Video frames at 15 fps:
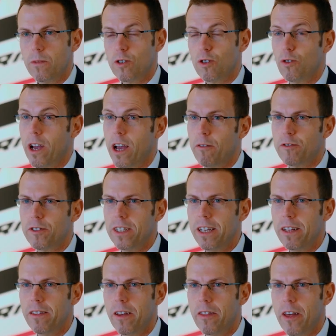So you have
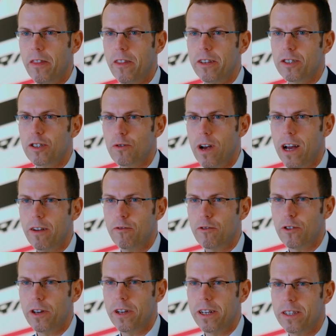seen that this
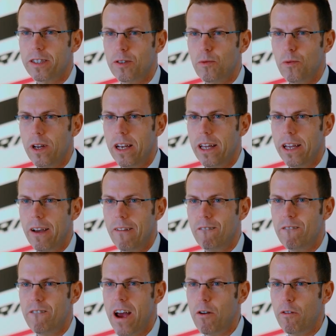drivetrain is really
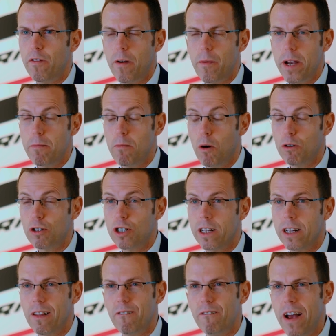very, very
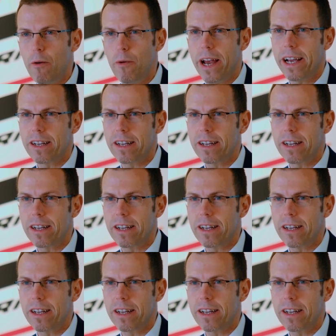emotional, very